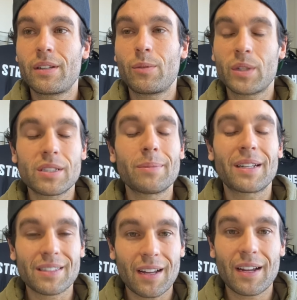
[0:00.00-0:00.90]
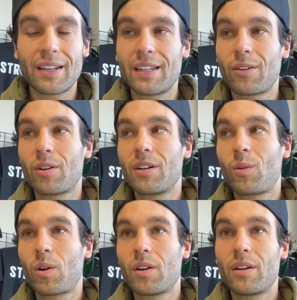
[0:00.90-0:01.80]
with some anxiety
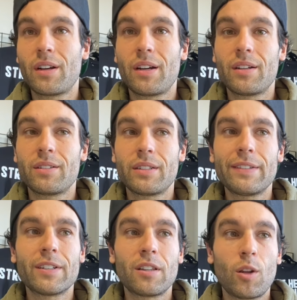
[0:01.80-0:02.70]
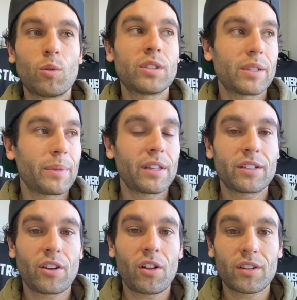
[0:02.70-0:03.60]
or even low stimulant
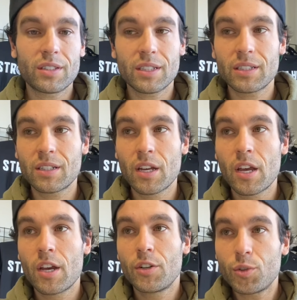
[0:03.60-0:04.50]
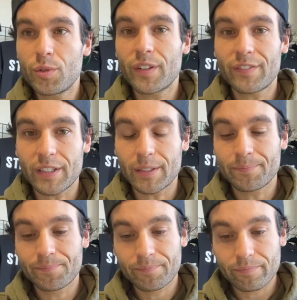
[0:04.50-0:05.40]
tolerances, 250
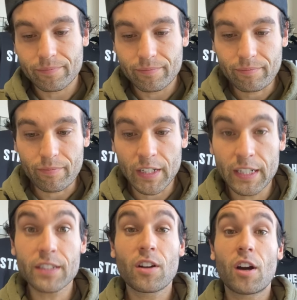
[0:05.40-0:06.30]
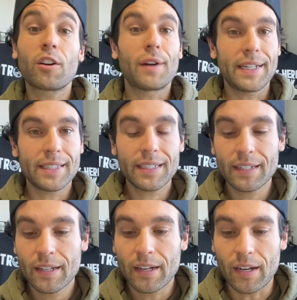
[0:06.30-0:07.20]
is not crazy.
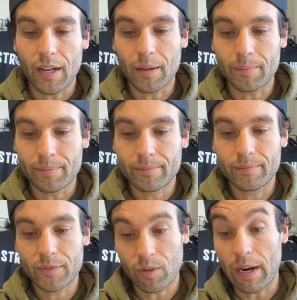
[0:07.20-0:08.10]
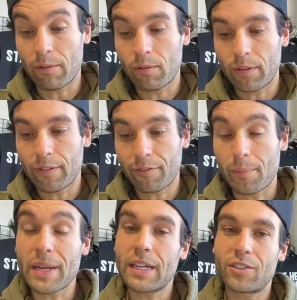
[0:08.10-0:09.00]
So for
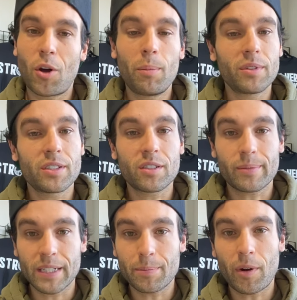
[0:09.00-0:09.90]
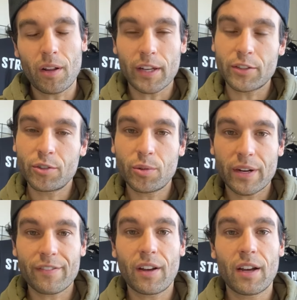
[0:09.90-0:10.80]
me, it's almost the sweet spot. Like
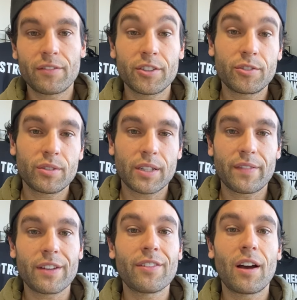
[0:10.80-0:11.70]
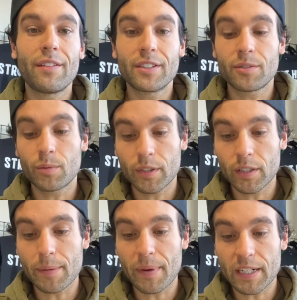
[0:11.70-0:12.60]
225 to 275 is
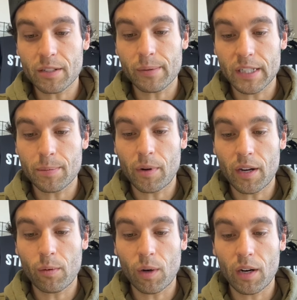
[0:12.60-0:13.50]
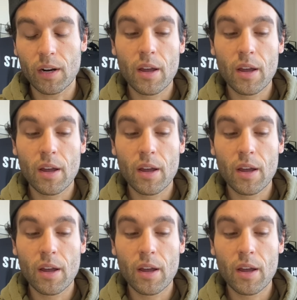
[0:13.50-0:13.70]
really my sweet spot, where